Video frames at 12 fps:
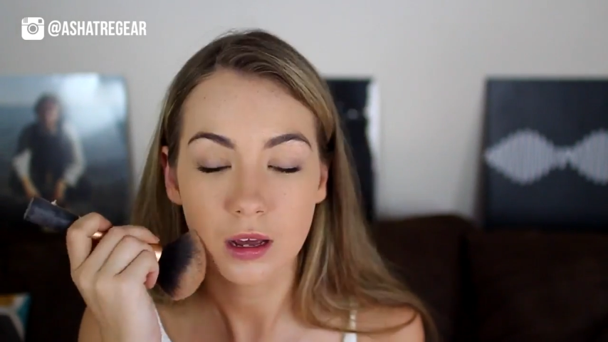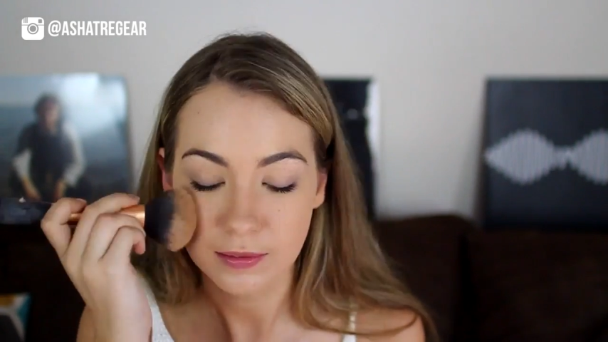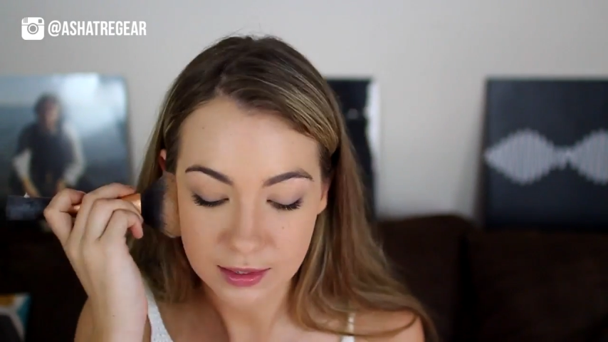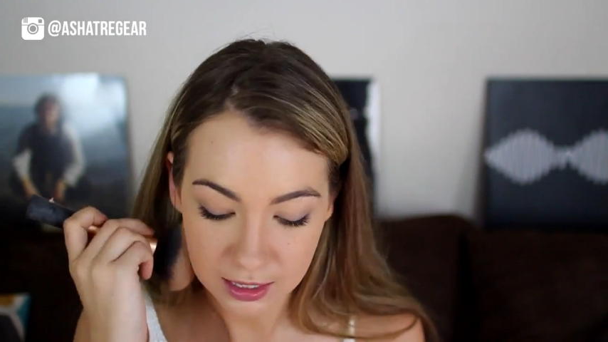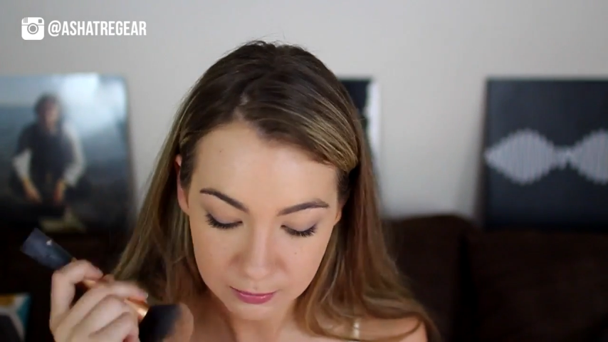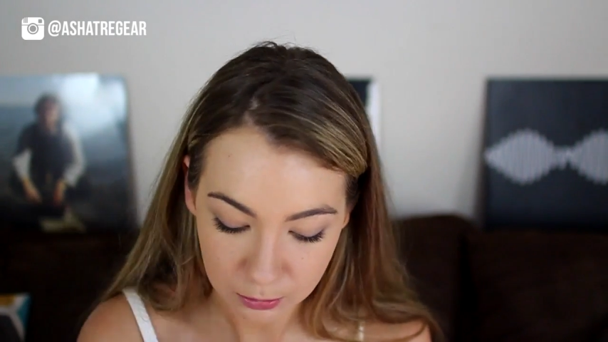
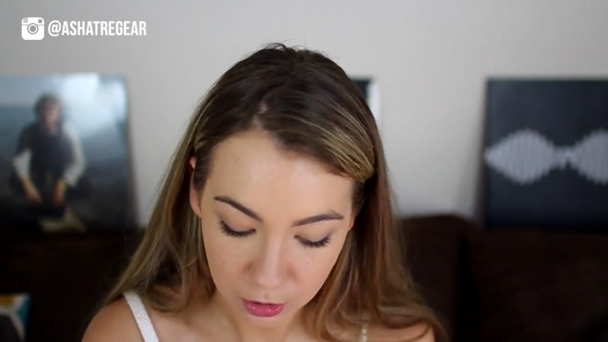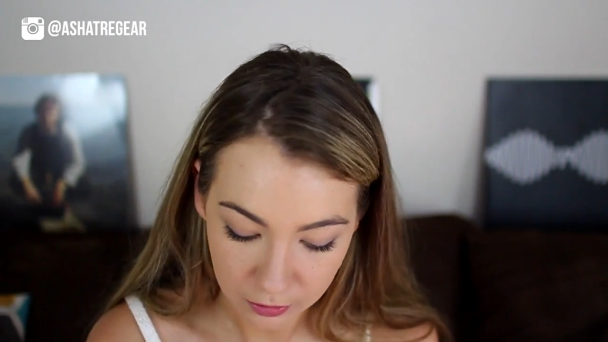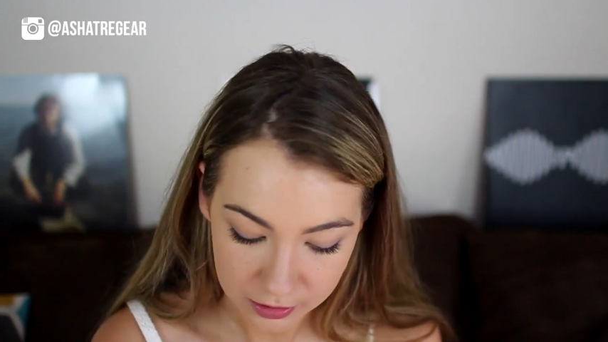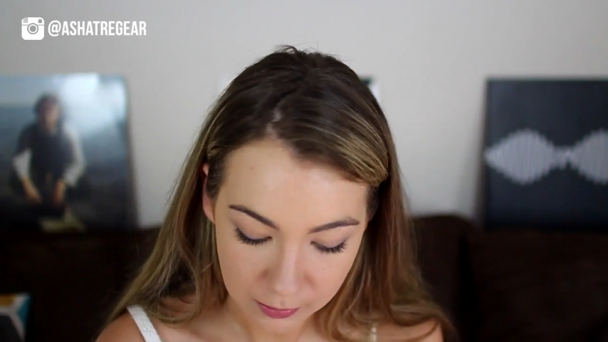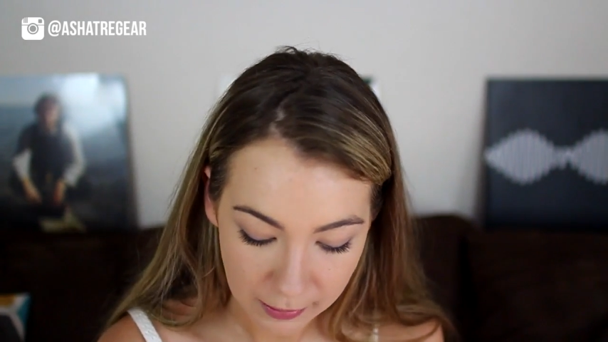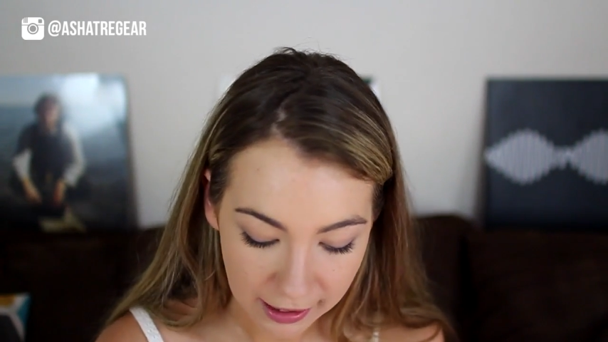And then I'm
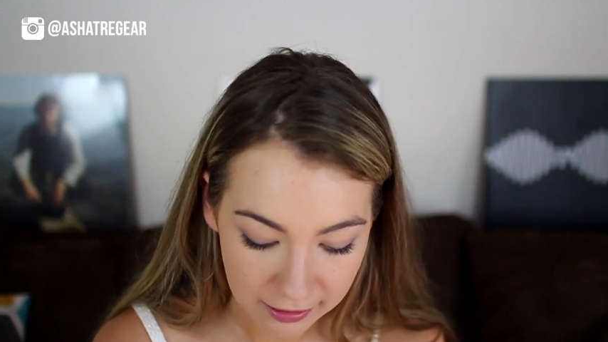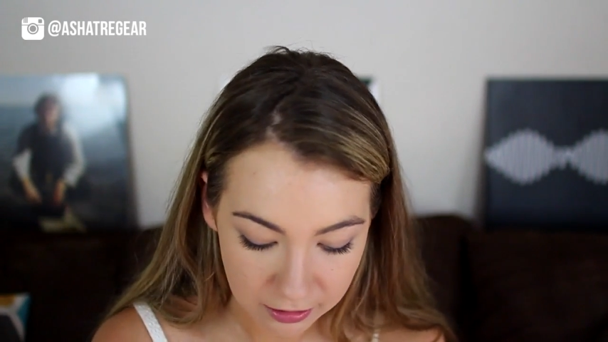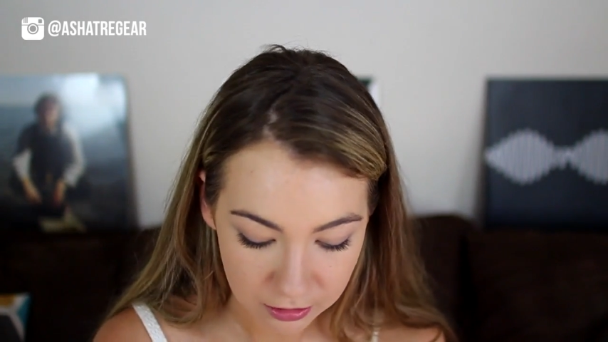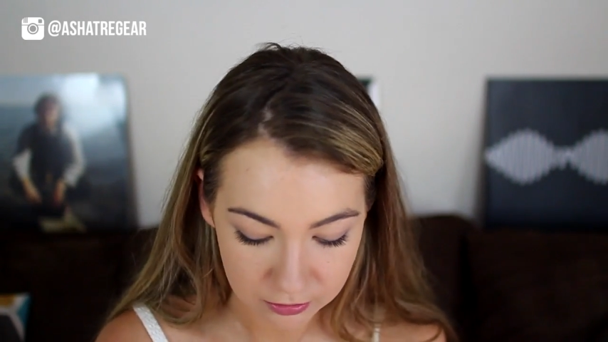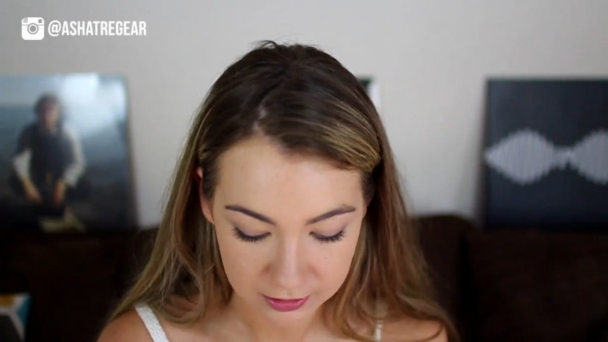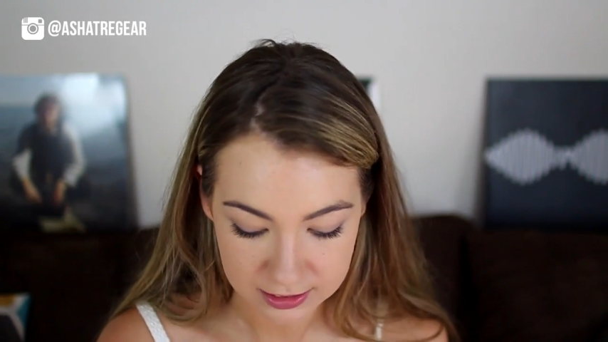going to
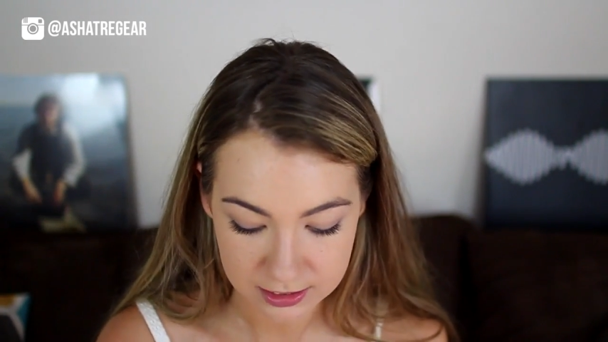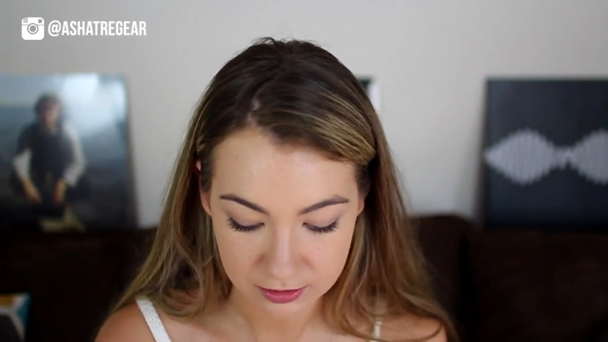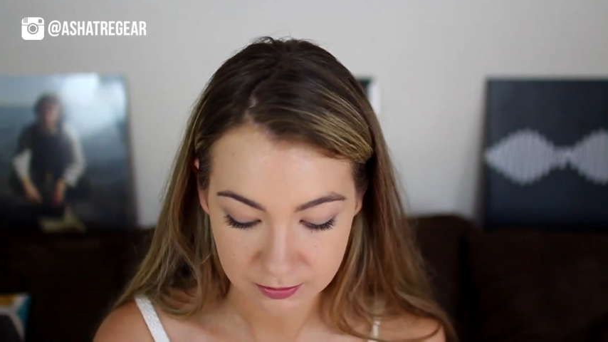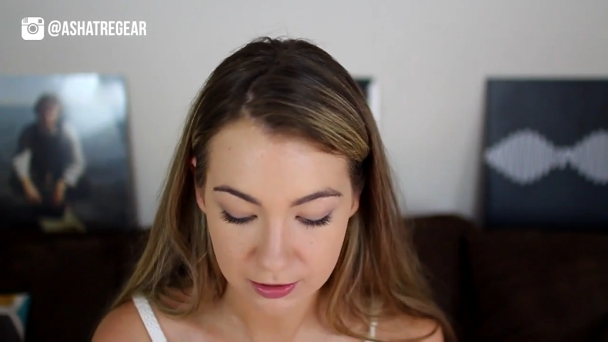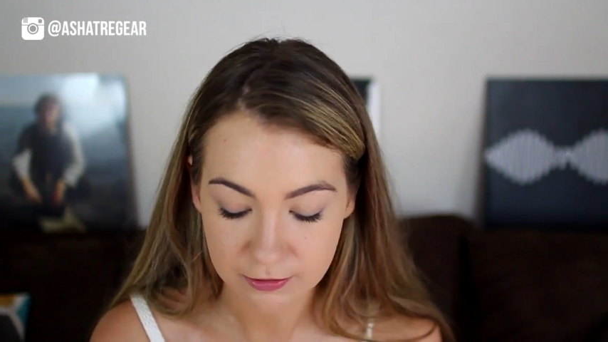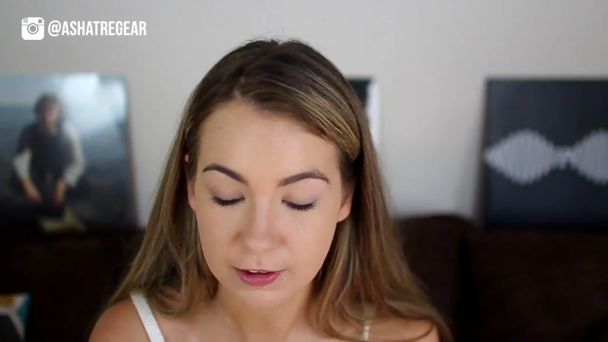powder the rest
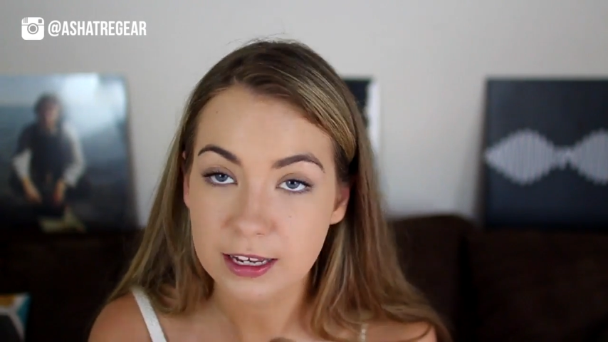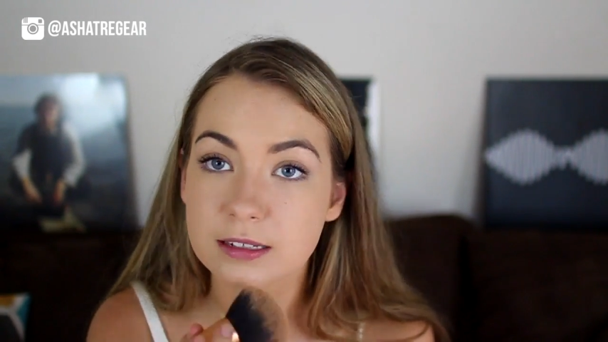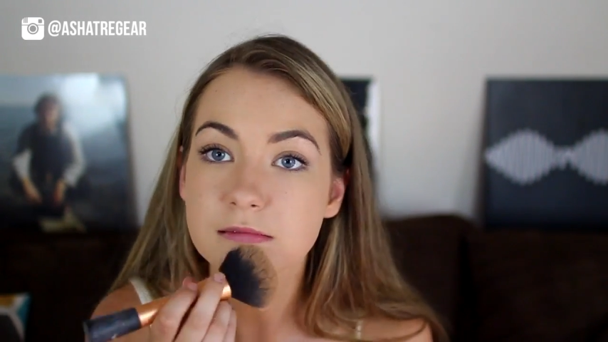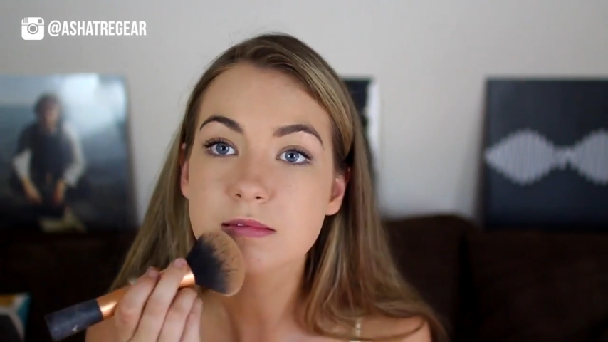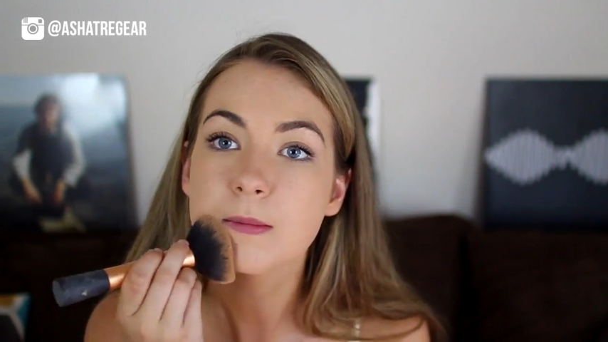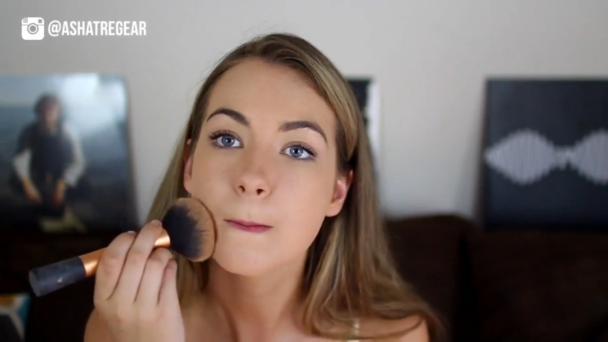of my face.